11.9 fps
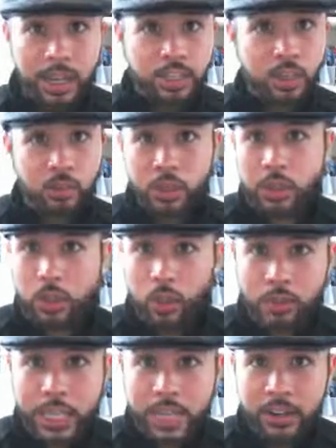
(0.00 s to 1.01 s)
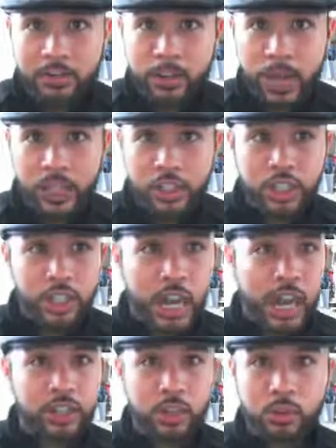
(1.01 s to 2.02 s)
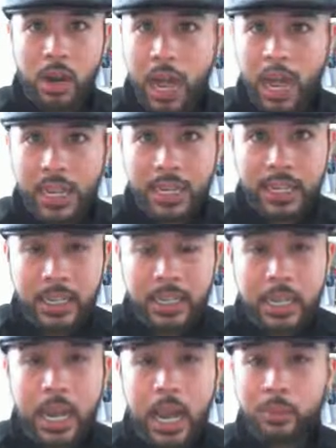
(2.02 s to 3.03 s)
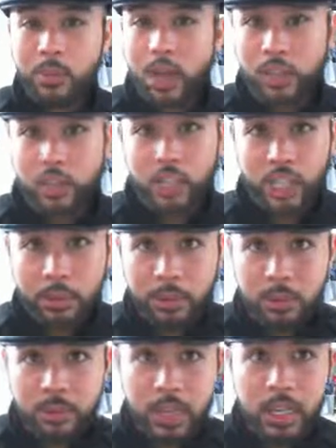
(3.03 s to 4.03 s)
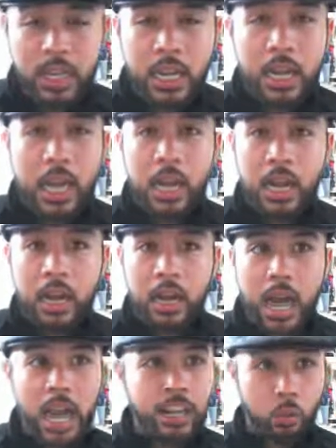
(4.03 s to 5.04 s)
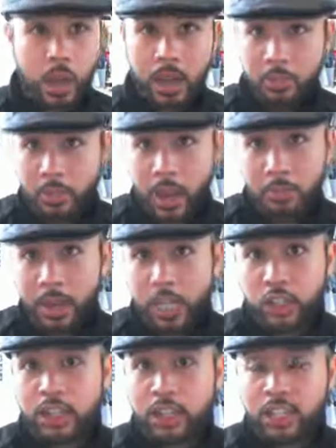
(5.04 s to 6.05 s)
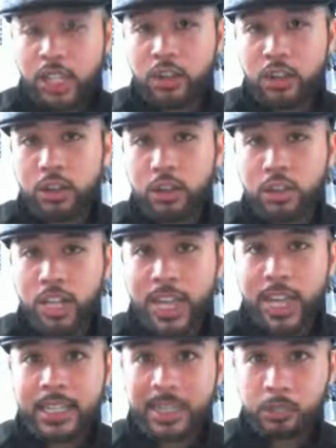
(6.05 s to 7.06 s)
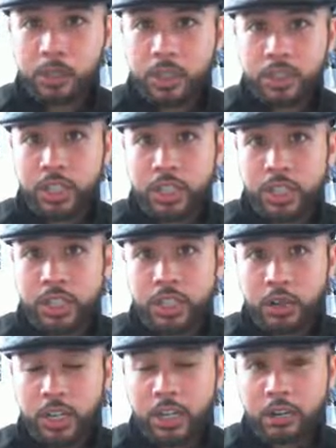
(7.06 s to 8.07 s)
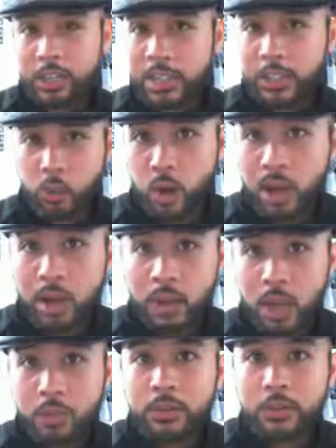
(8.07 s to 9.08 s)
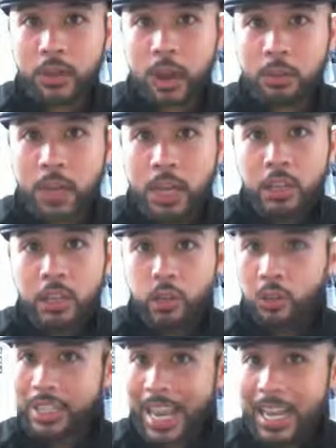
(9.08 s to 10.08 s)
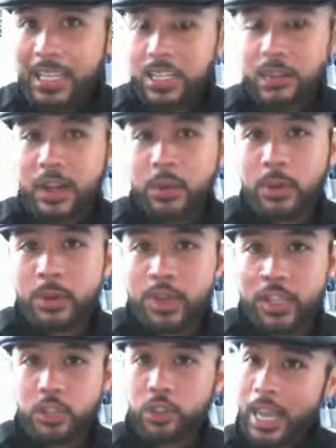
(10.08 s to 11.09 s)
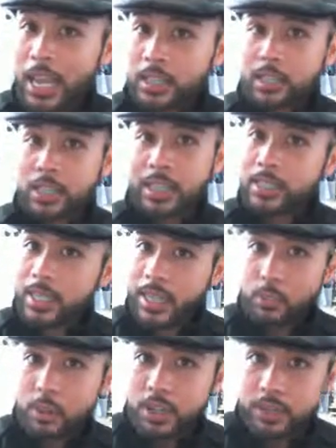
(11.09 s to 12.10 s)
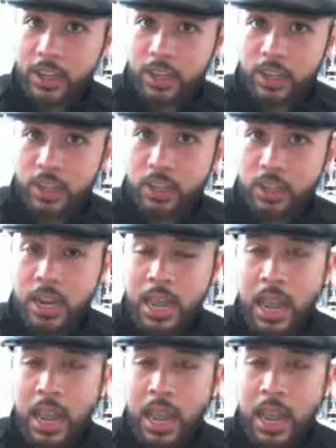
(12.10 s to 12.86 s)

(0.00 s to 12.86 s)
I don't withhold that information. I don't hide it. I'm not ashamed of it. I make sure the seller understands and and understands where I'm coming from. So when they ask if I'm an investor, yes, I am an investor.